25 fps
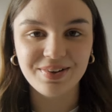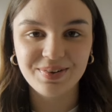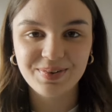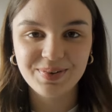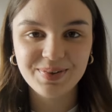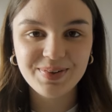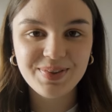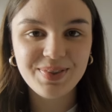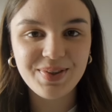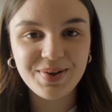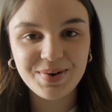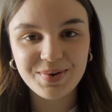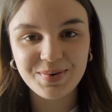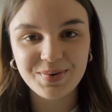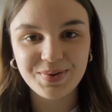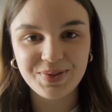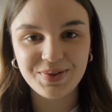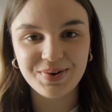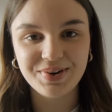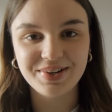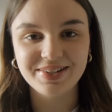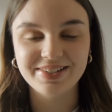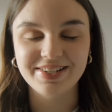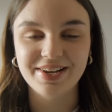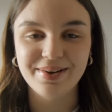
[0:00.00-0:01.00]
Good luck with
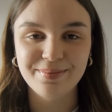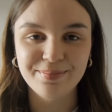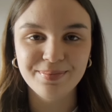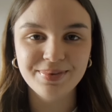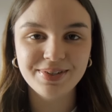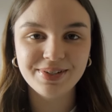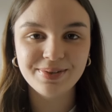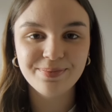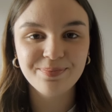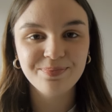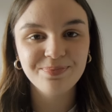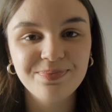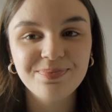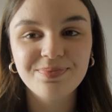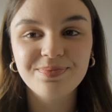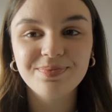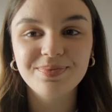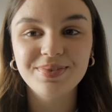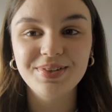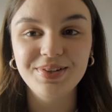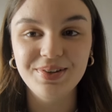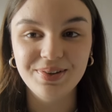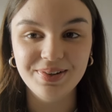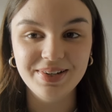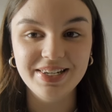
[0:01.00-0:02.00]
your exams,
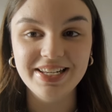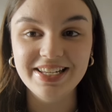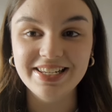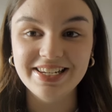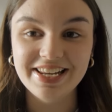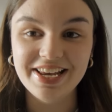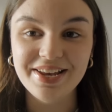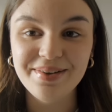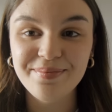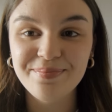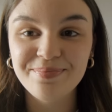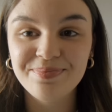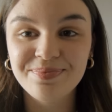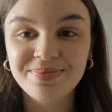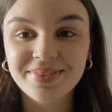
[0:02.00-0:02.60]
you'll need it.